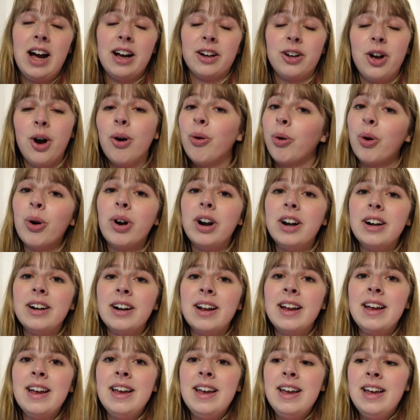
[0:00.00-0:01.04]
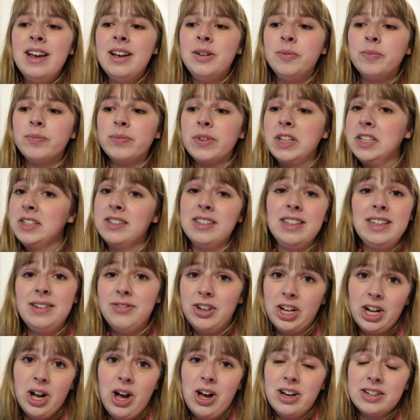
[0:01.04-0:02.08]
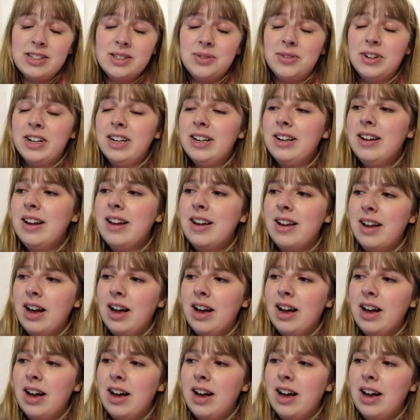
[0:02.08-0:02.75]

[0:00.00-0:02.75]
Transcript: cohort is leaving Oxford.